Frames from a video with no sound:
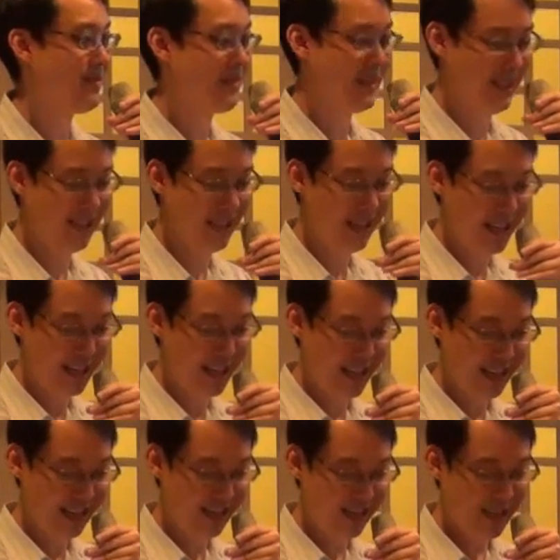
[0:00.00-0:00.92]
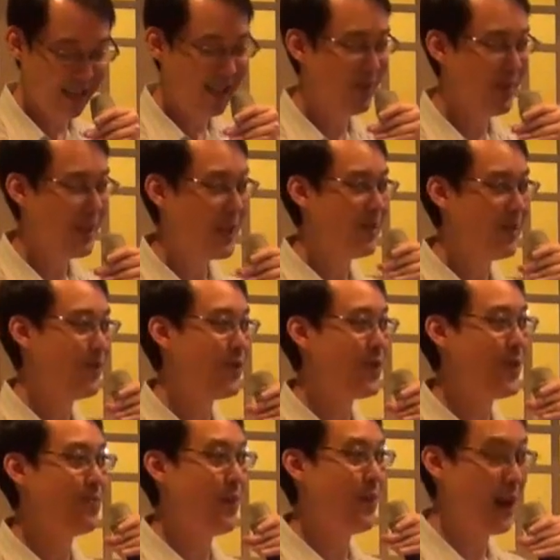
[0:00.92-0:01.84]
Okay, and this became a
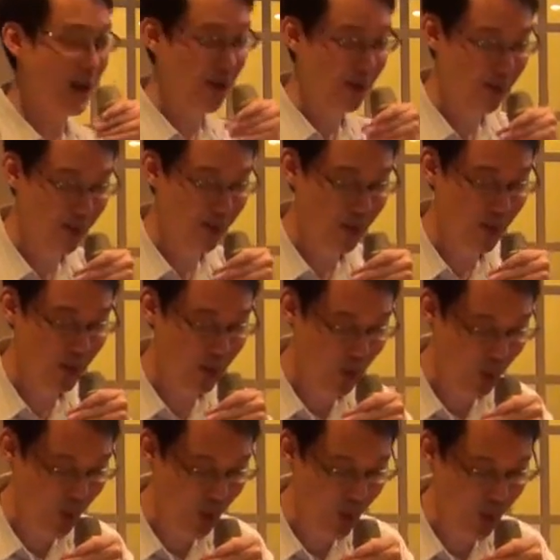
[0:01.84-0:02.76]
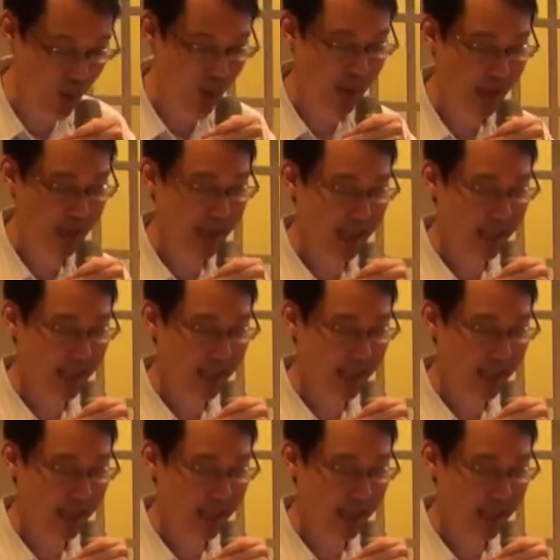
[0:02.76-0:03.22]
very powerful tool